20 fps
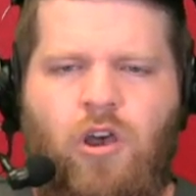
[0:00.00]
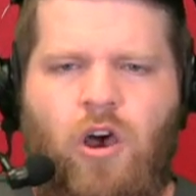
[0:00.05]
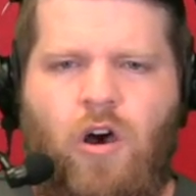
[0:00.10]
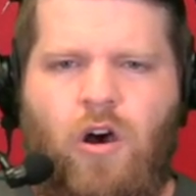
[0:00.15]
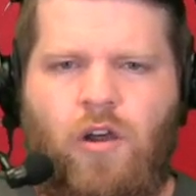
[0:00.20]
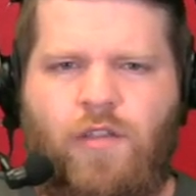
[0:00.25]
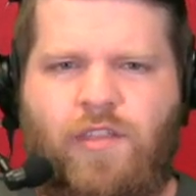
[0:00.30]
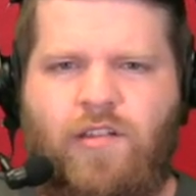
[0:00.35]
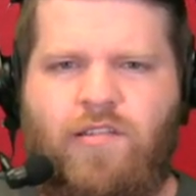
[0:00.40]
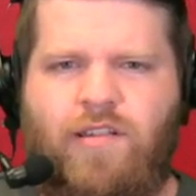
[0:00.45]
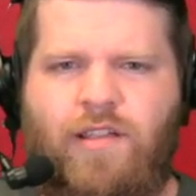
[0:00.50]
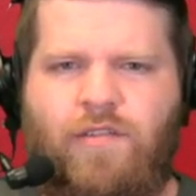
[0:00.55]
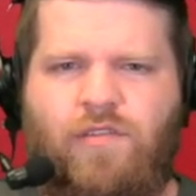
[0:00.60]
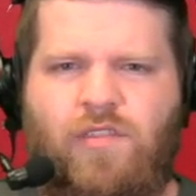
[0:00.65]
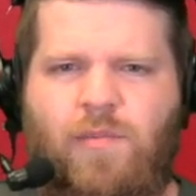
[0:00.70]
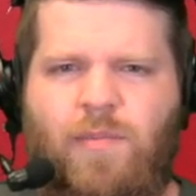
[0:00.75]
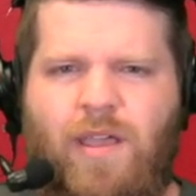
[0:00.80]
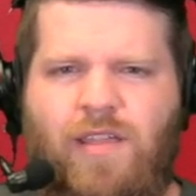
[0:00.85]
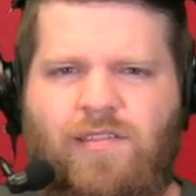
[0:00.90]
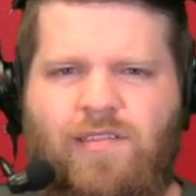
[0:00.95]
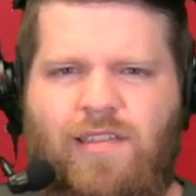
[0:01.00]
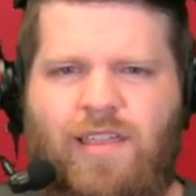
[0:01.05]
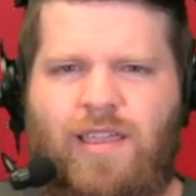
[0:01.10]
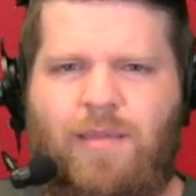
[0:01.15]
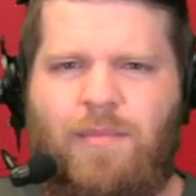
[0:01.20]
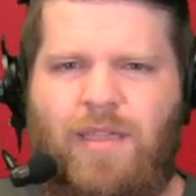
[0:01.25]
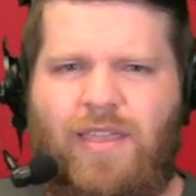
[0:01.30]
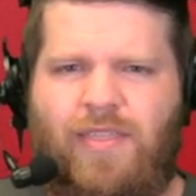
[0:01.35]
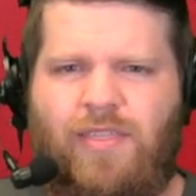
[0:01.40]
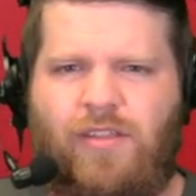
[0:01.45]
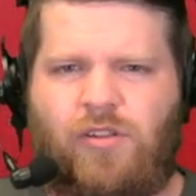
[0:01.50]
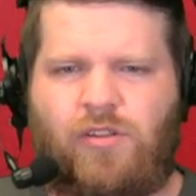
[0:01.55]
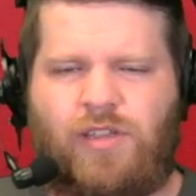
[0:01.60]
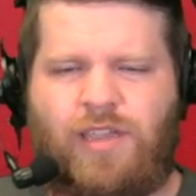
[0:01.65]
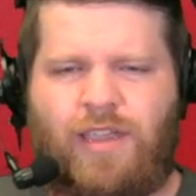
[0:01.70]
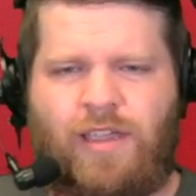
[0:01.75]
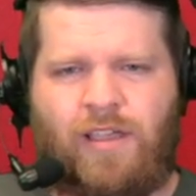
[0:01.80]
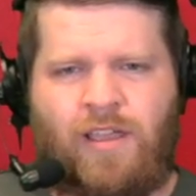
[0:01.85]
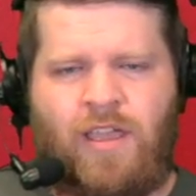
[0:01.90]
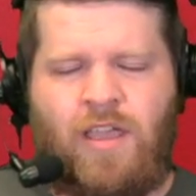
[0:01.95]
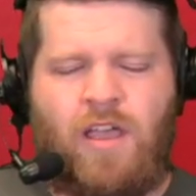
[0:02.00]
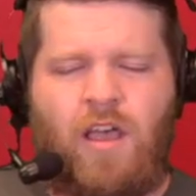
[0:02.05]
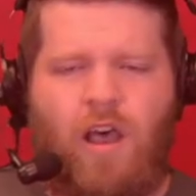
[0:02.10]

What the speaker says: Are the Chiefs the best team in the league?